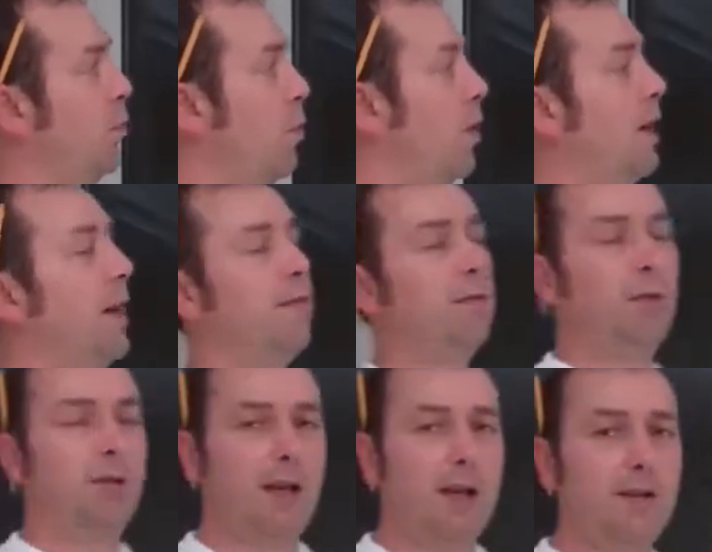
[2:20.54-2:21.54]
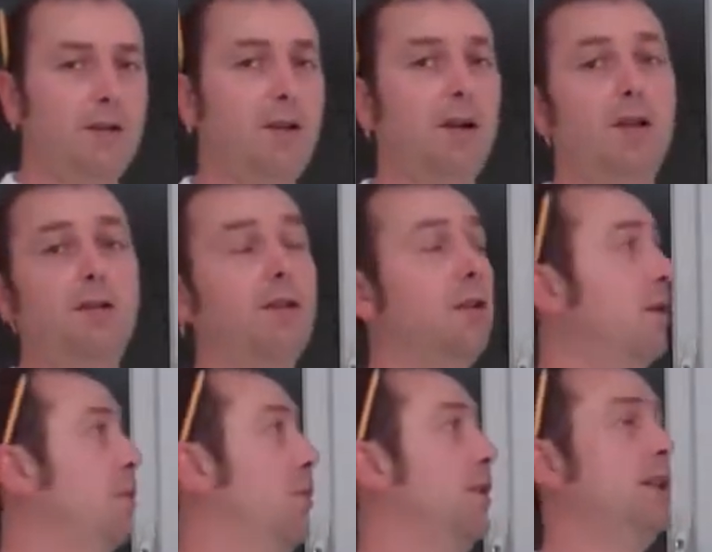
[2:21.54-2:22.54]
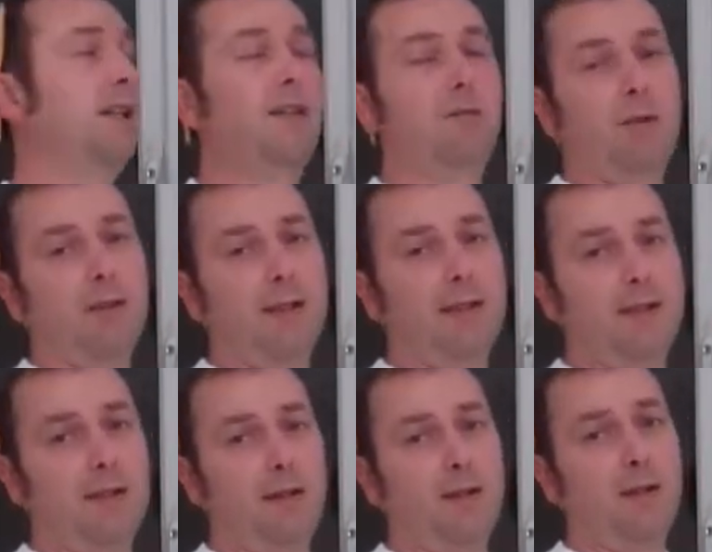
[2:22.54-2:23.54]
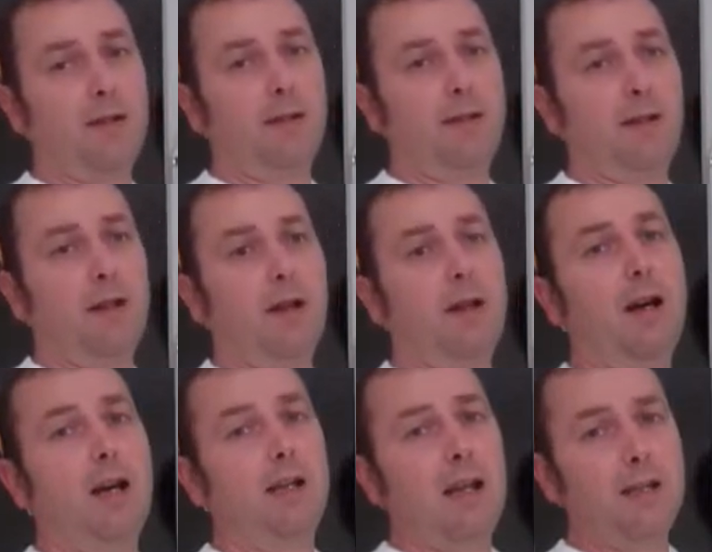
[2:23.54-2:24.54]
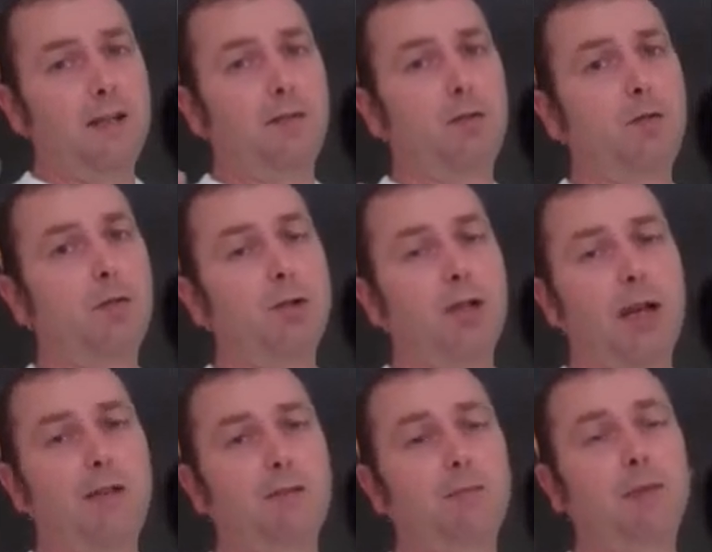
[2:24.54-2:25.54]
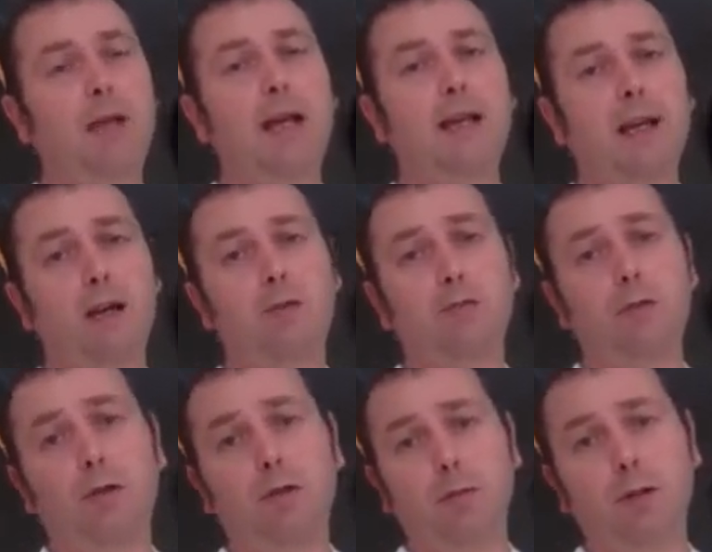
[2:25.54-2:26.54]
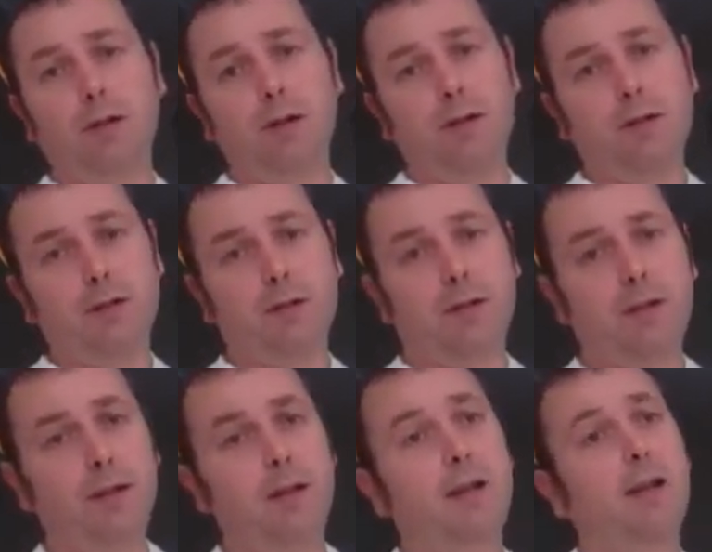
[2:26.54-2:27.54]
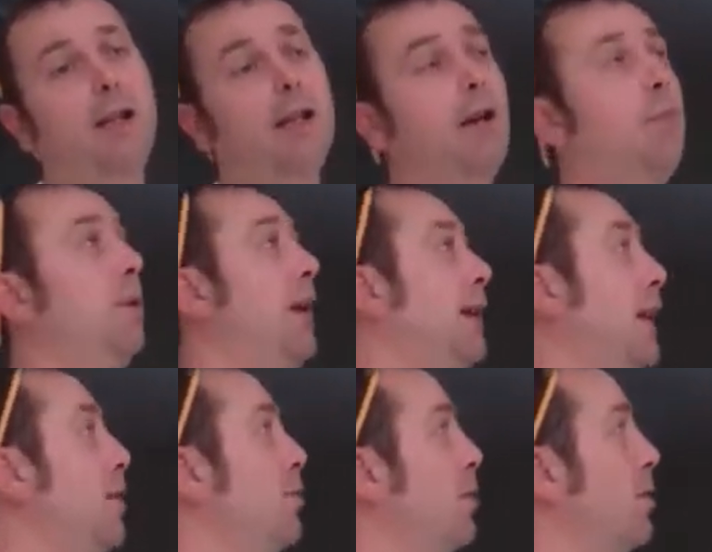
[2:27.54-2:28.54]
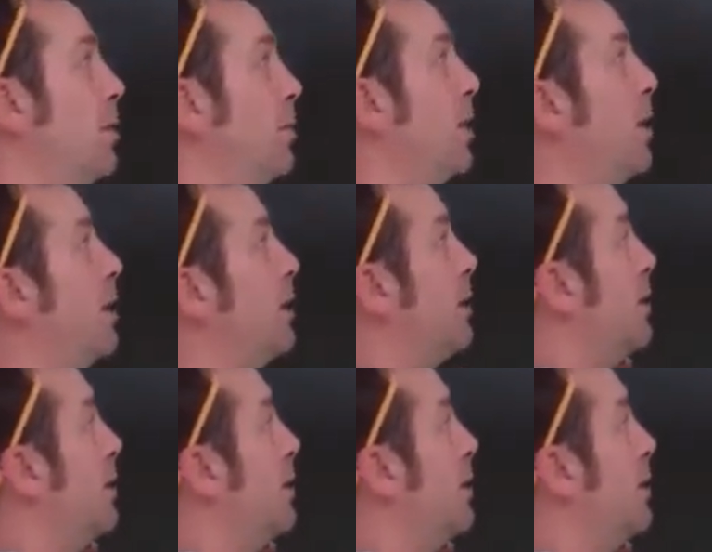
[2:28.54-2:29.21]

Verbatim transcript: why have them on the outside when you can have them on the inside? Unless, of course, you're having blackout roller blinds. Now, a blackout roller blind